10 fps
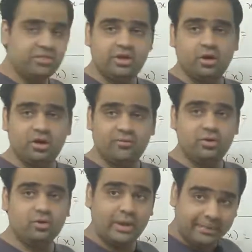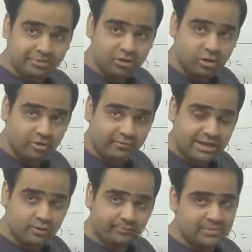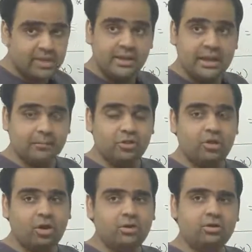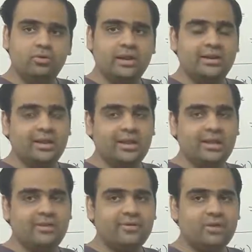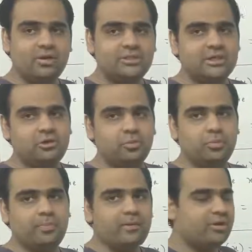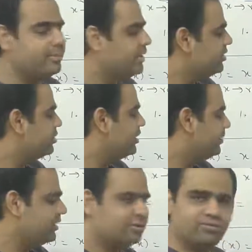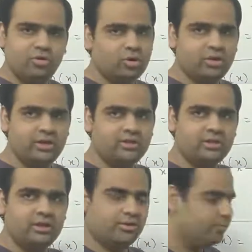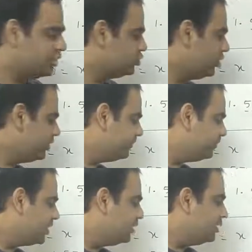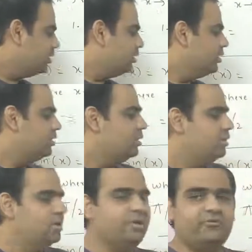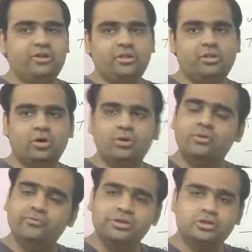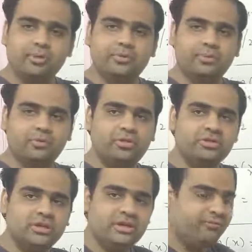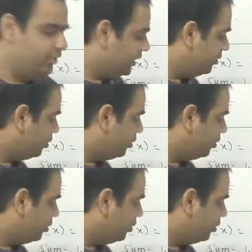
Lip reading: than or equal to epsilon value, epsilon you can take any value as 10 to the power minus 3, minus 4 or anything, that's your choice. If it is so, we stop the procedure. If it is